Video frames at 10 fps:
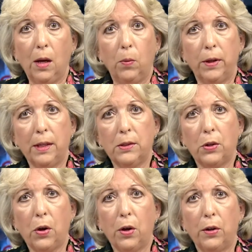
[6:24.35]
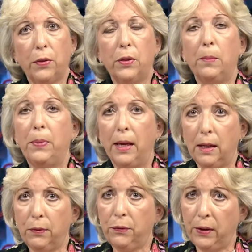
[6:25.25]
Well, it's called The Bell
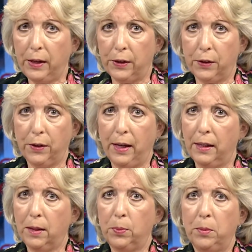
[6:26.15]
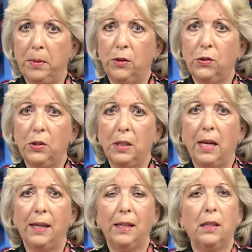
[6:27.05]
Affair, and it premieres
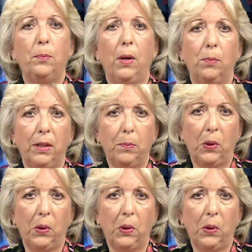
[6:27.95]
tonight at the Publick